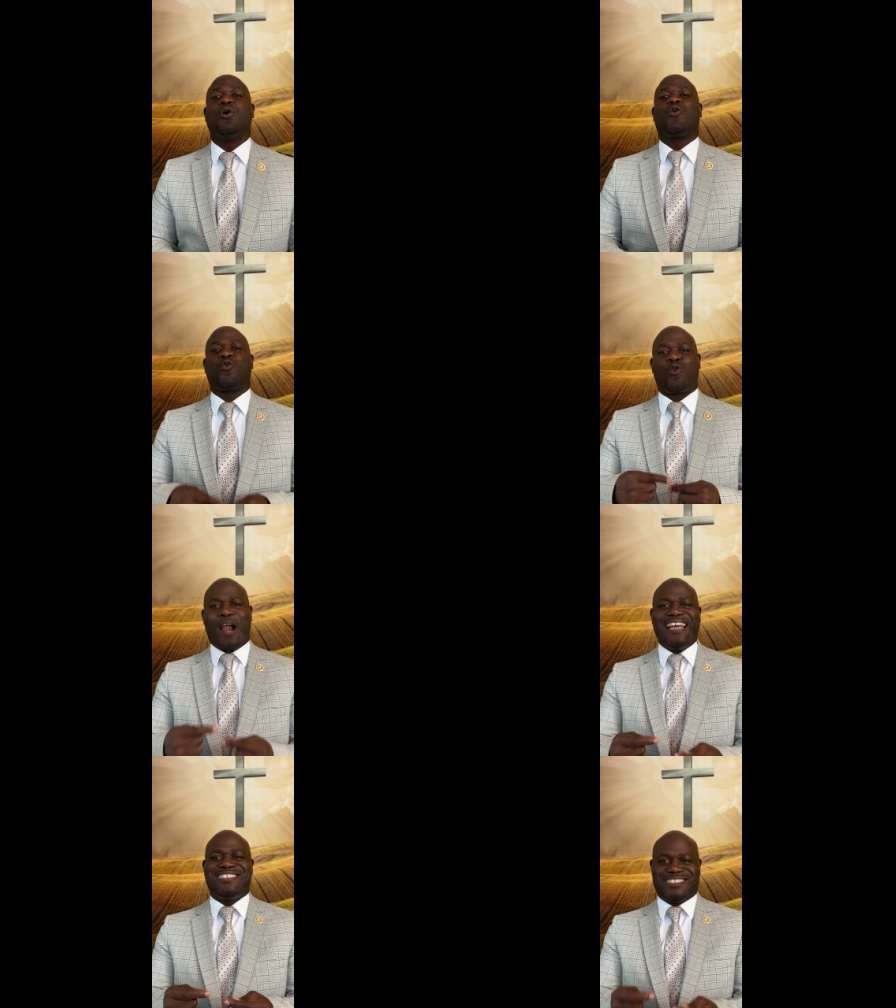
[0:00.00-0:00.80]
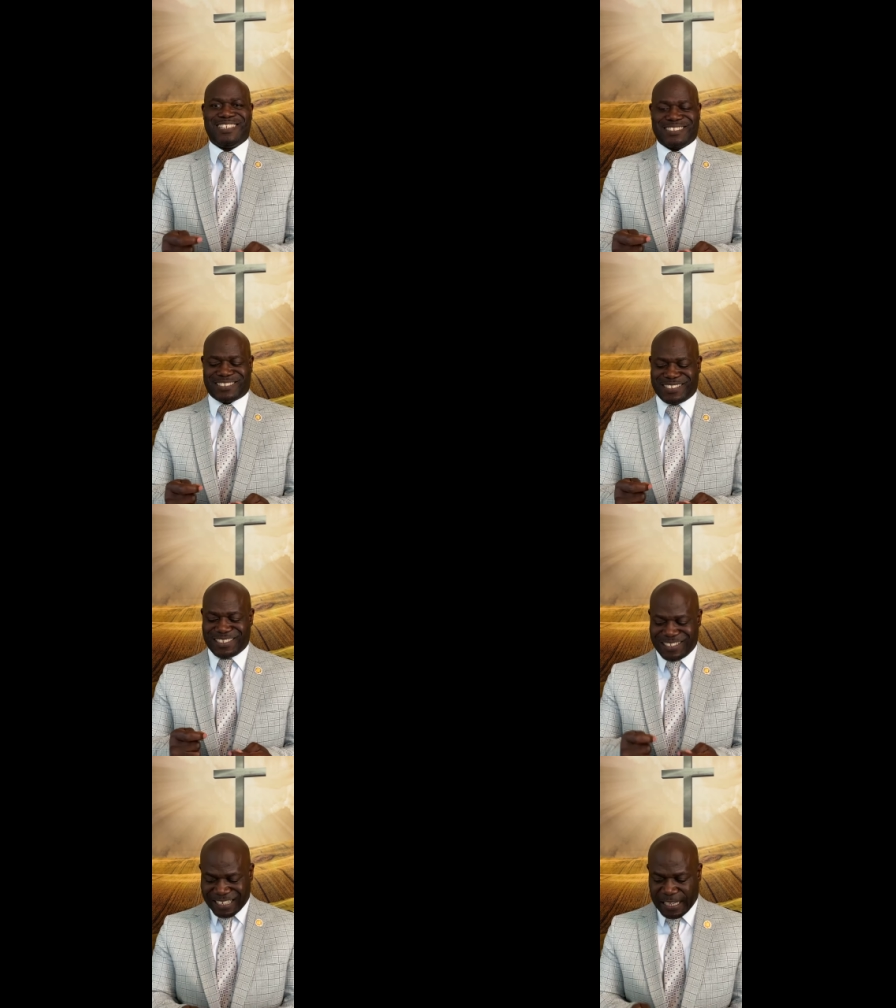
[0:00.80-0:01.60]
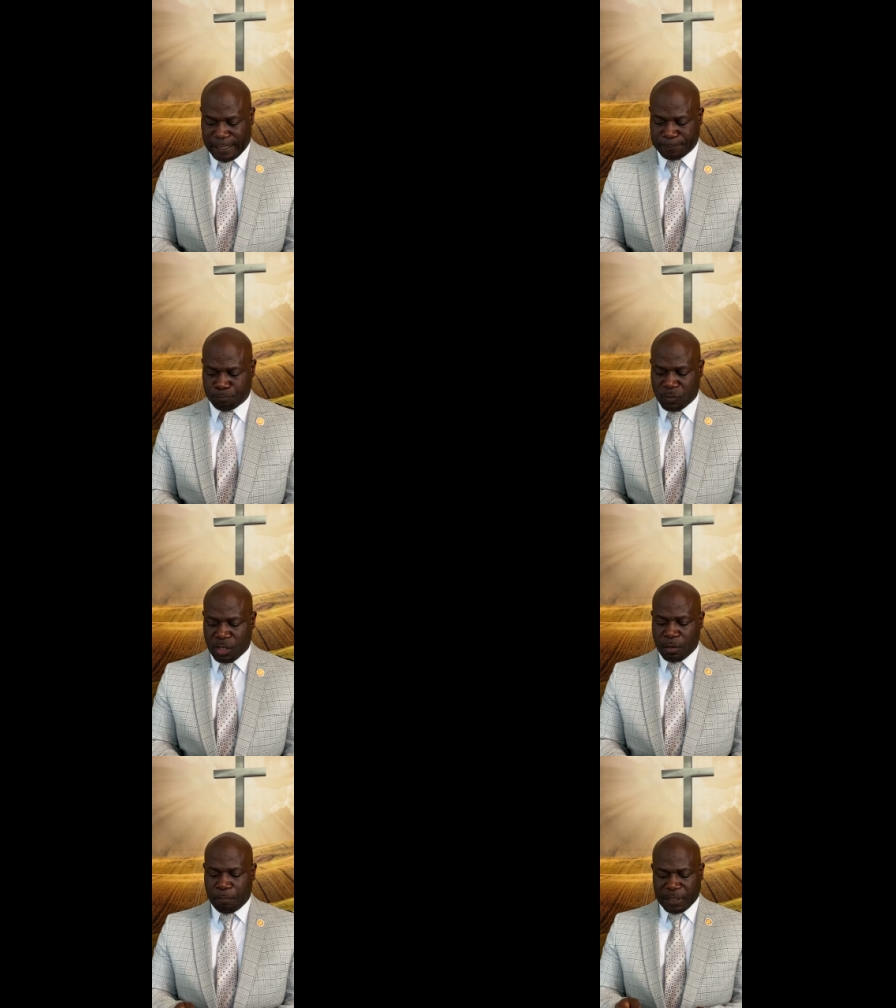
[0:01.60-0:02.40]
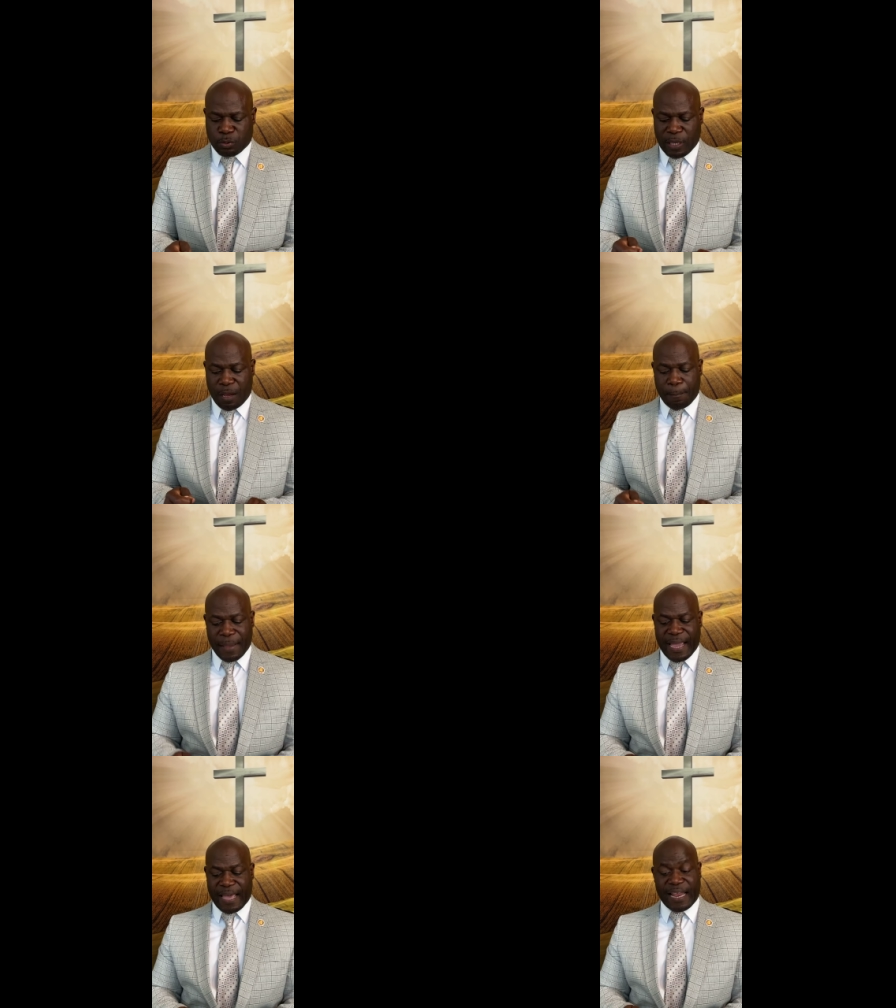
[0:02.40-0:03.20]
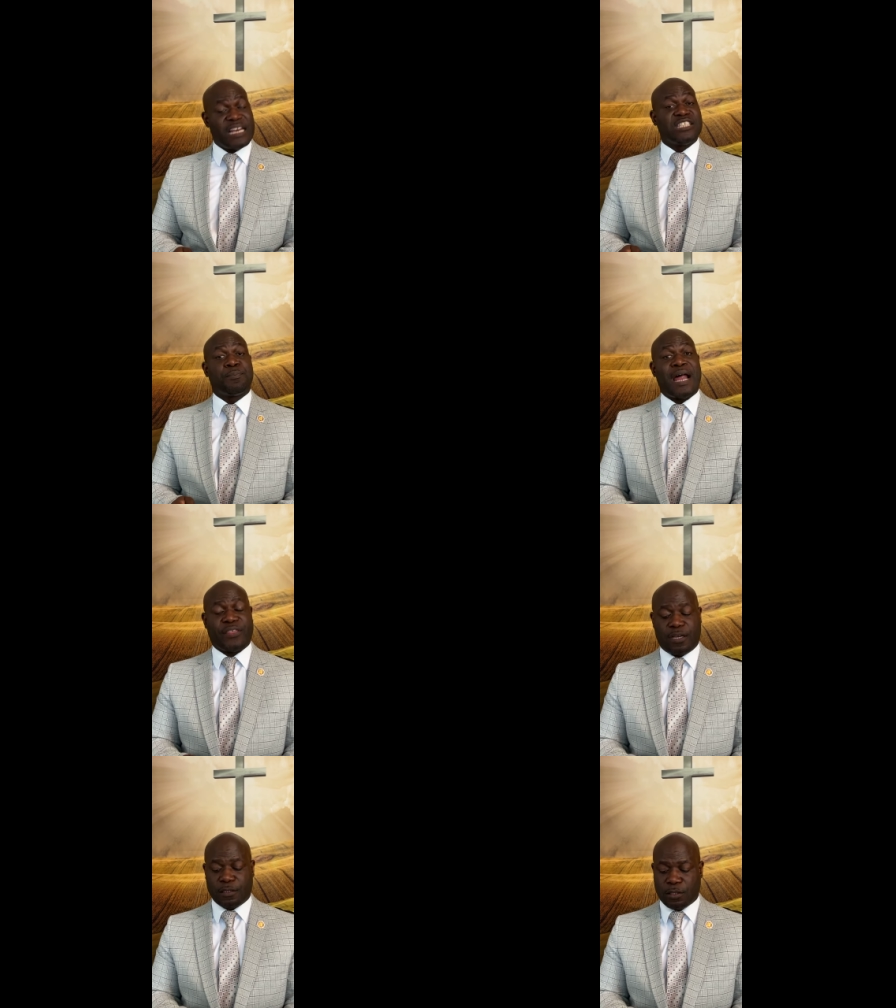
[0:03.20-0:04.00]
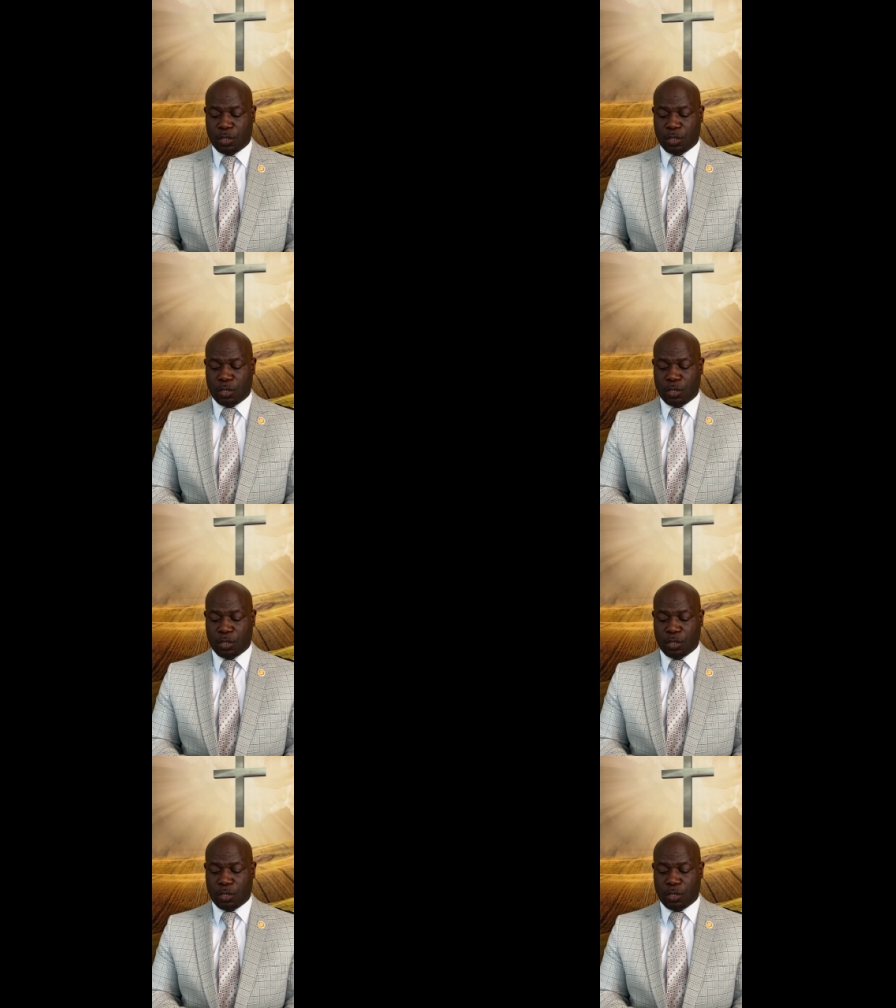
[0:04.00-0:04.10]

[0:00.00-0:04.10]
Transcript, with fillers: Righteously between a man and his brother